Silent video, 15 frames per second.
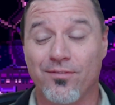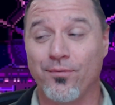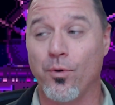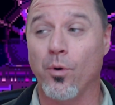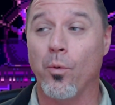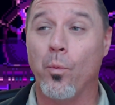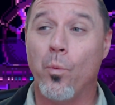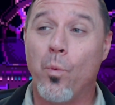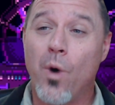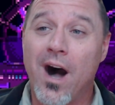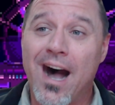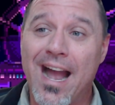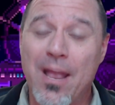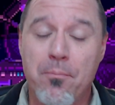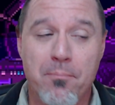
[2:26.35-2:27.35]
for
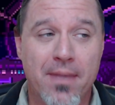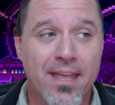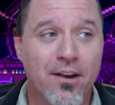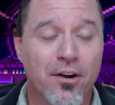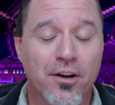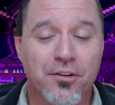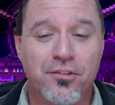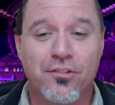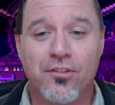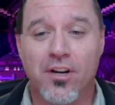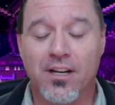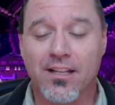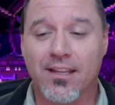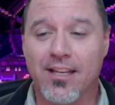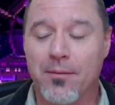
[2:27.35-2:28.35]
why men are
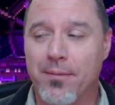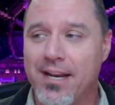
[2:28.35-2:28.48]
struggling.